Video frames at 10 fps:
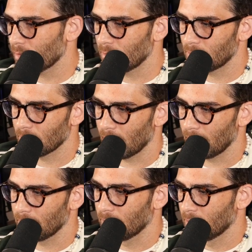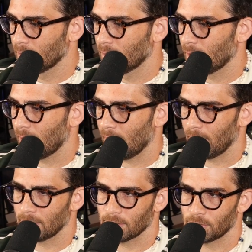that
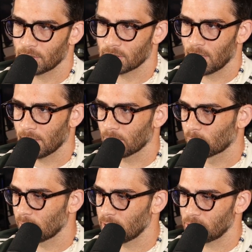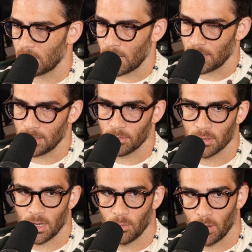I can just like reach
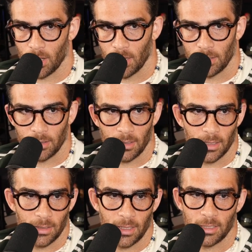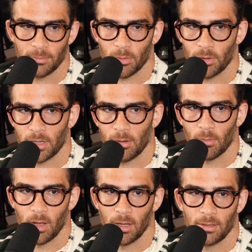anyone I want at any point I
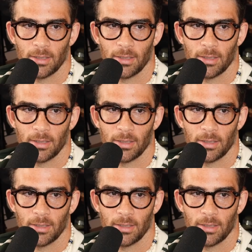want.